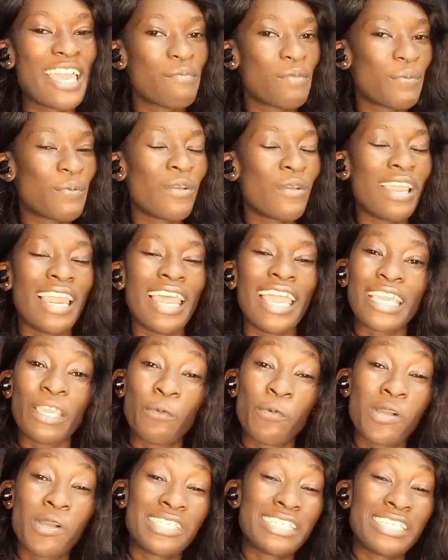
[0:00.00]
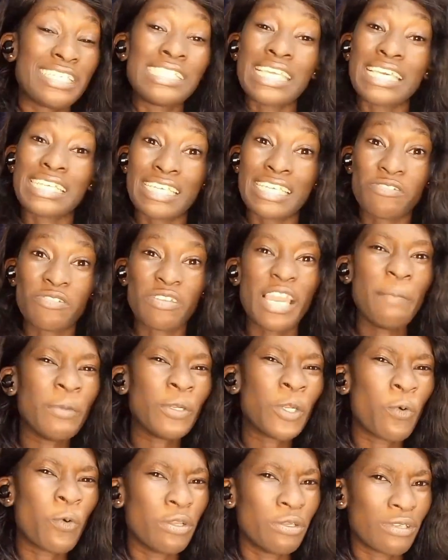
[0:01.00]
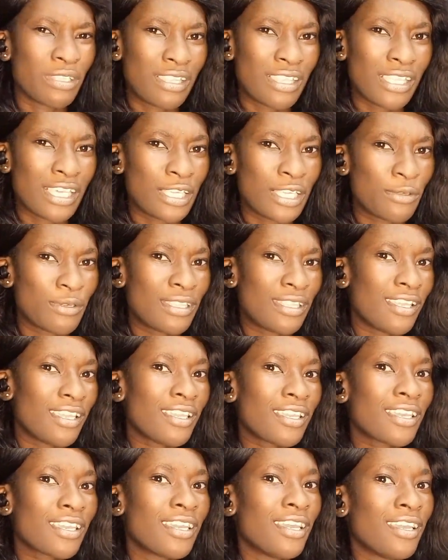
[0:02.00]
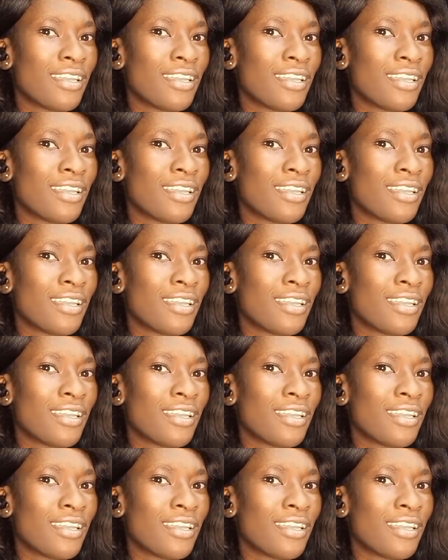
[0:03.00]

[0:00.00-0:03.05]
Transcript: People were like, it wasn't necessary. Let me know what you think. Do you think,